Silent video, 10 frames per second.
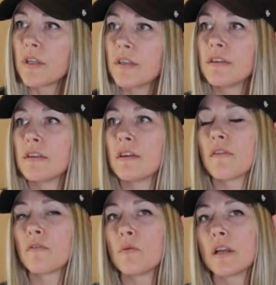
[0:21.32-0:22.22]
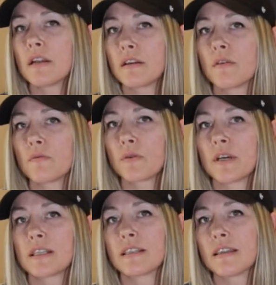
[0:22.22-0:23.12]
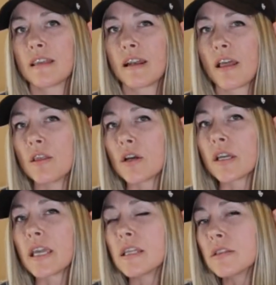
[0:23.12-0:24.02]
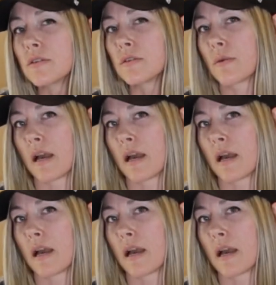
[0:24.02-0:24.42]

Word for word: when everyone requested that I look into